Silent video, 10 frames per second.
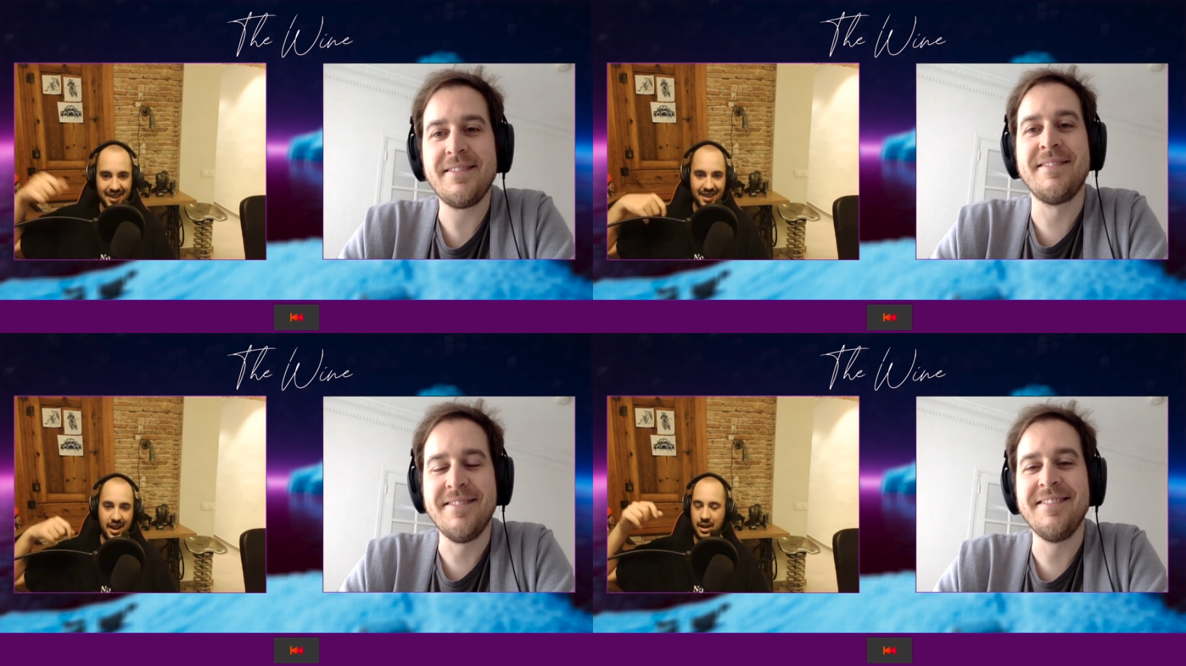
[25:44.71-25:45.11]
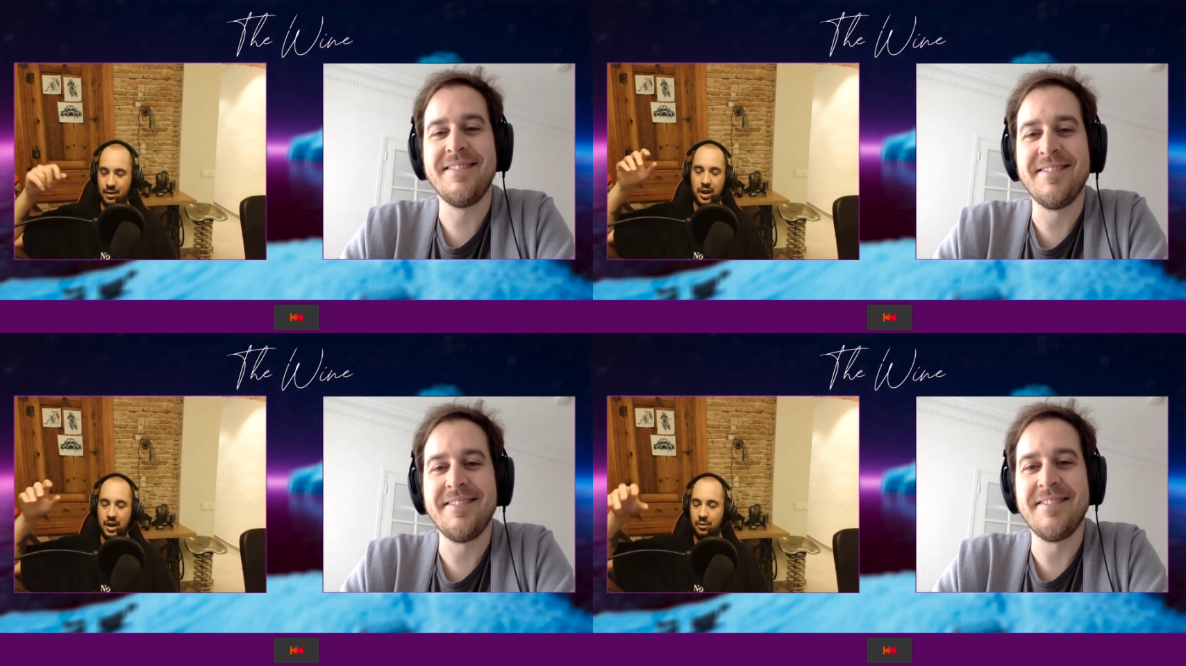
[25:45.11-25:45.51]
Speaker 1: Hmm? I,
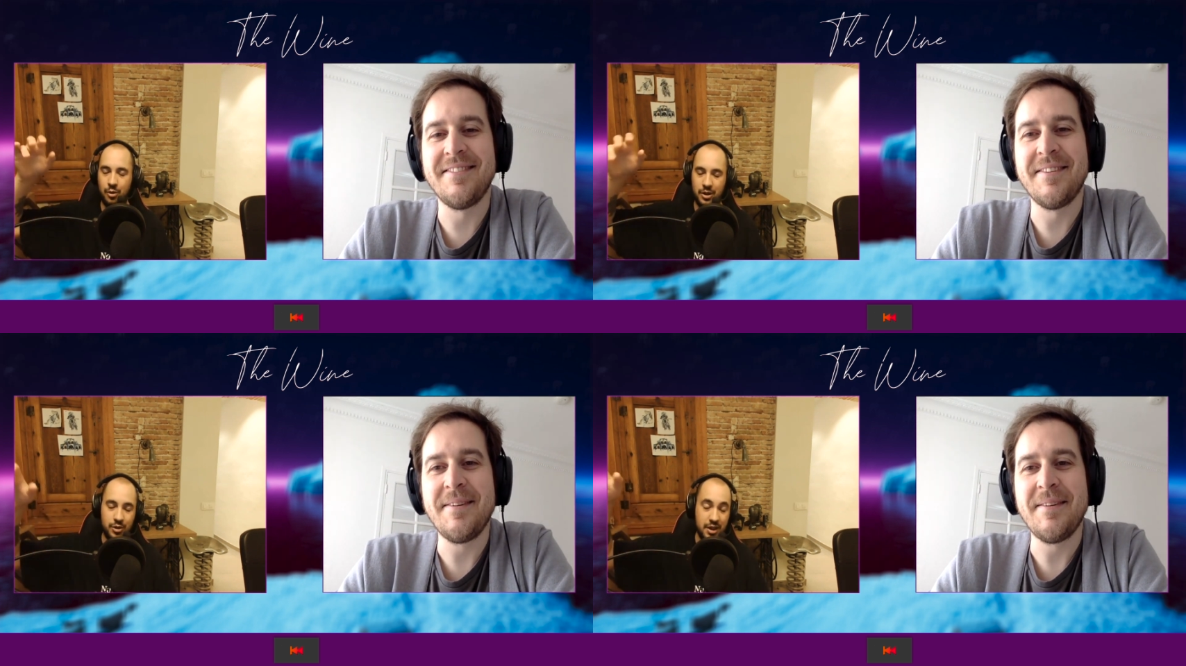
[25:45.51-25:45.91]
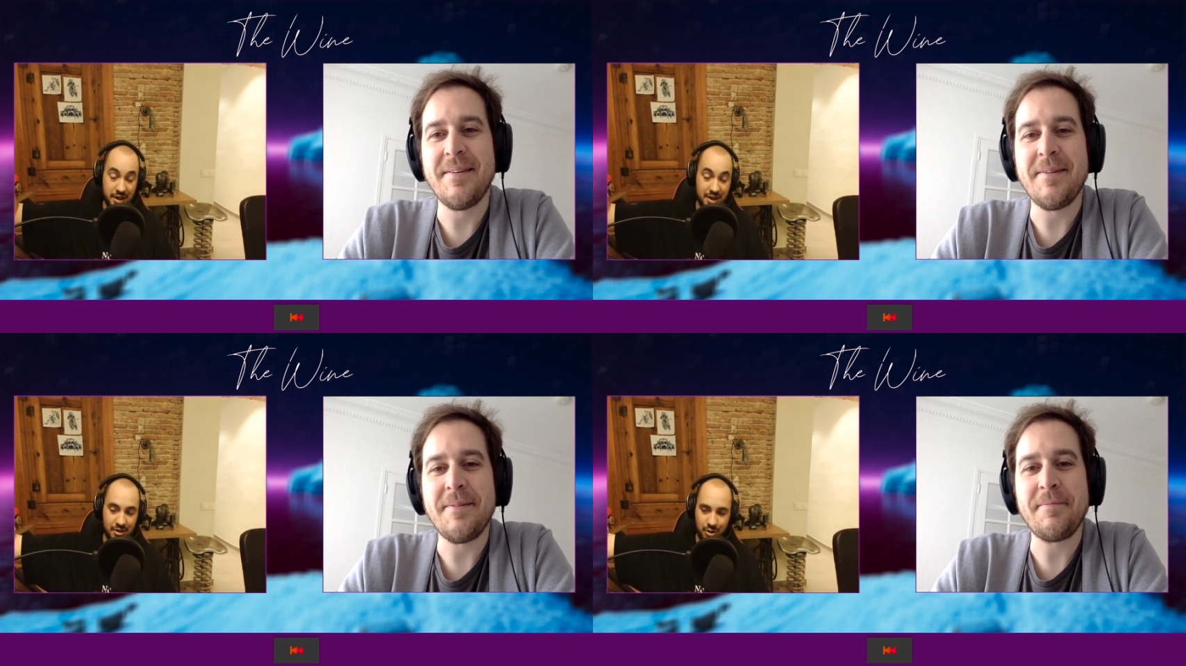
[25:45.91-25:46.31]
well, uh, well, when the
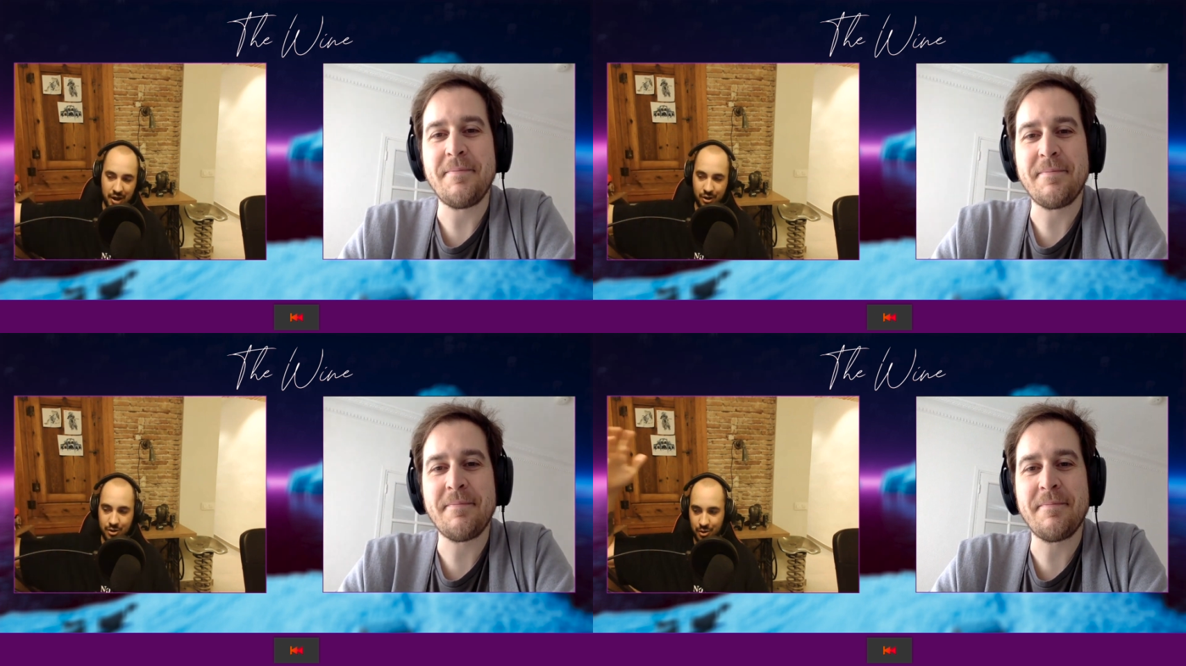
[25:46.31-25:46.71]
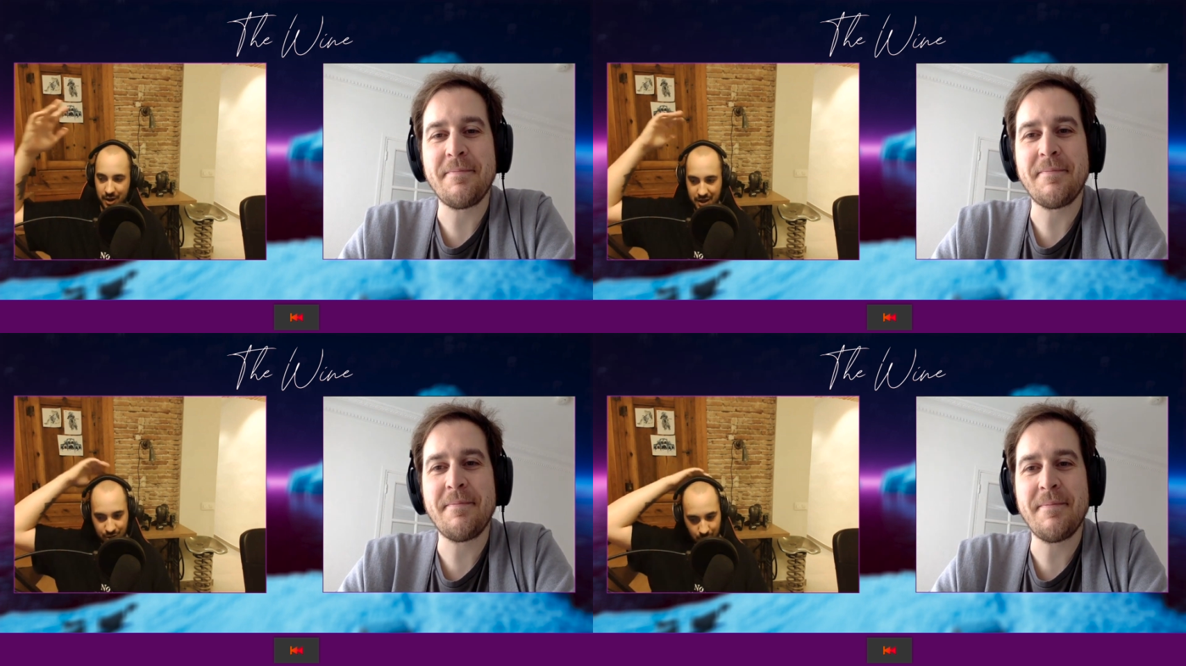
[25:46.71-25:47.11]
teaser trailer got
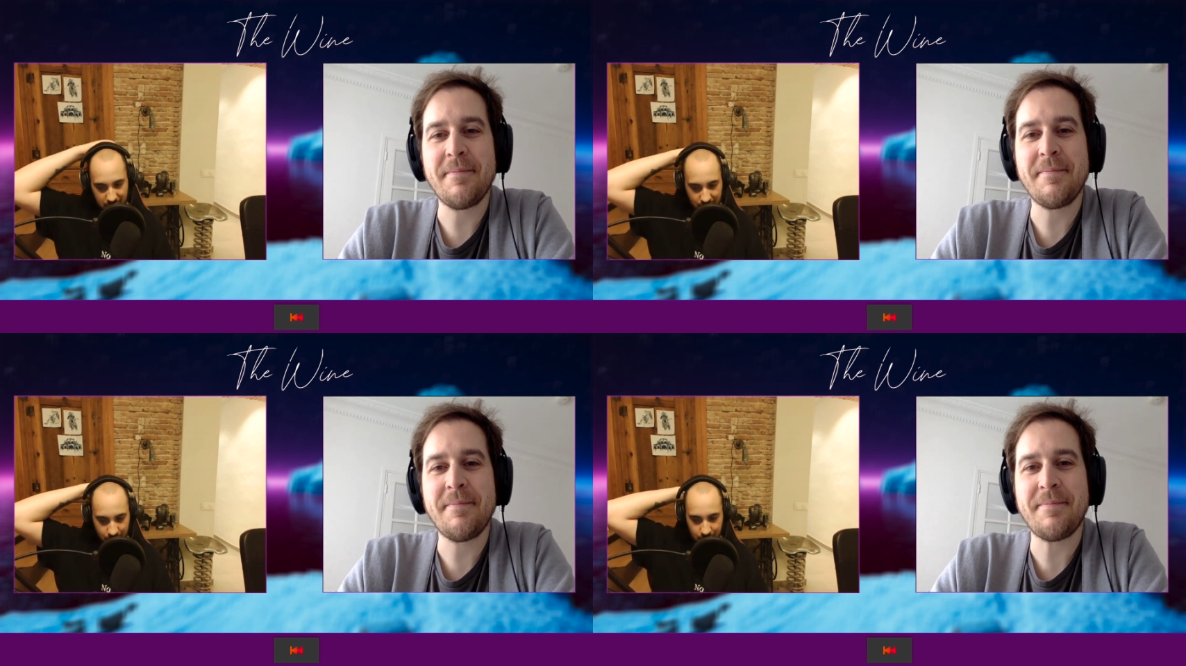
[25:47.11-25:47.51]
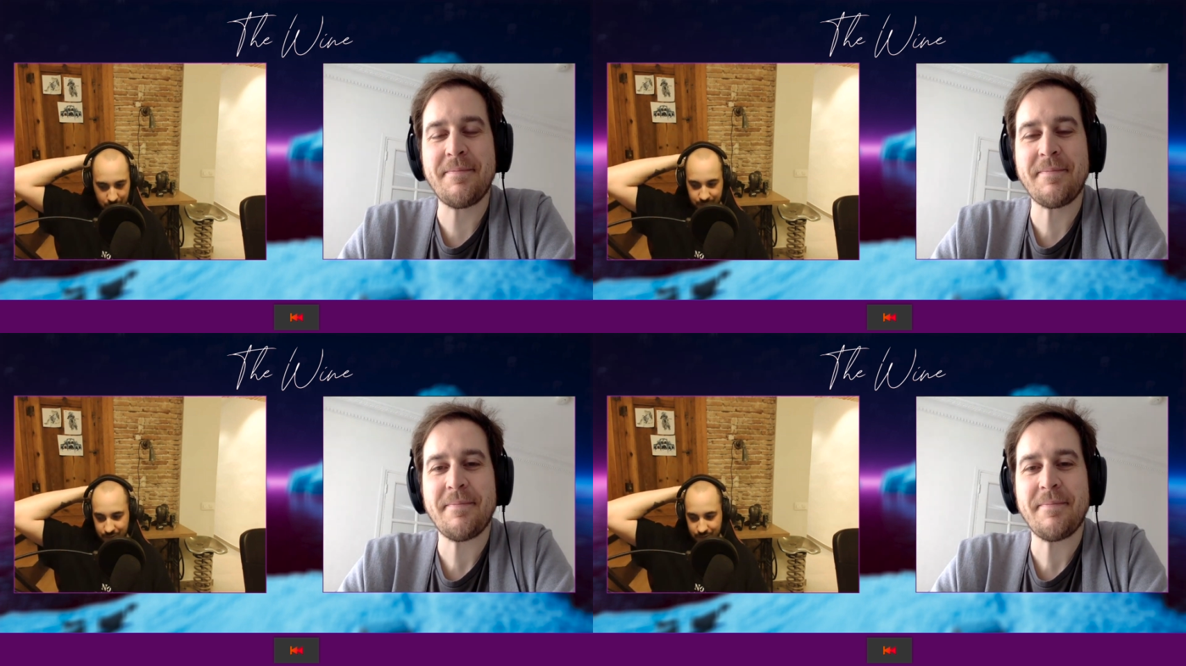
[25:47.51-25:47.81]
released two weeks ago,